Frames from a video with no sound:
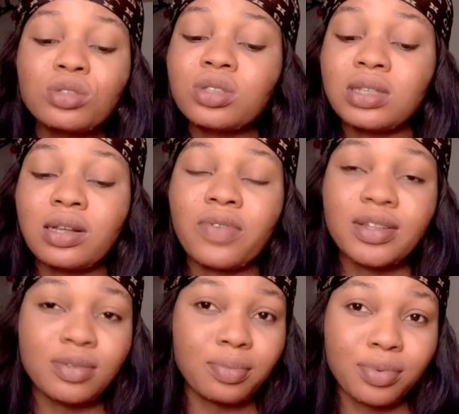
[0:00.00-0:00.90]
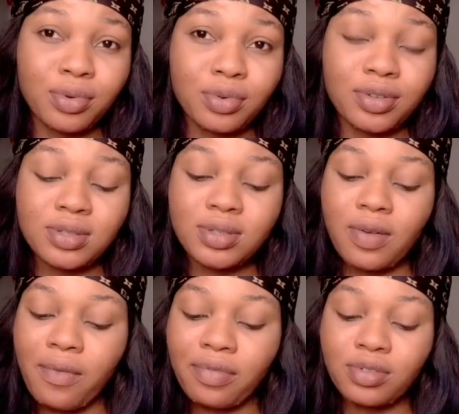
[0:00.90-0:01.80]
to deliver some products
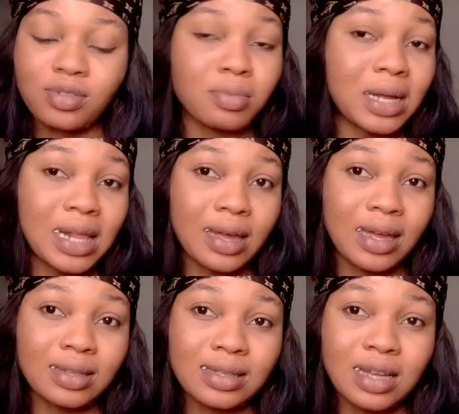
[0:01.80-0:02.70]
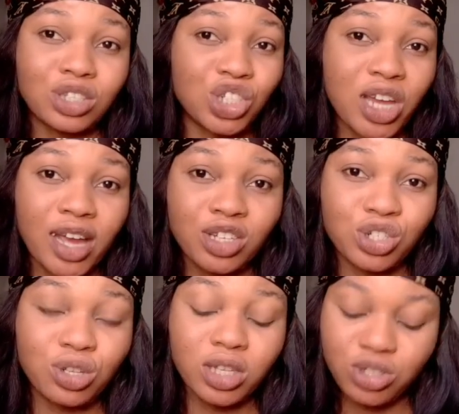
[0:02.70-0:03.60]
for some clients at
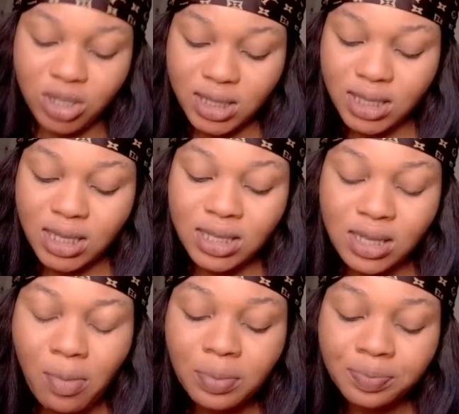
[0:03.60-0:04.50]
GIG Logistics.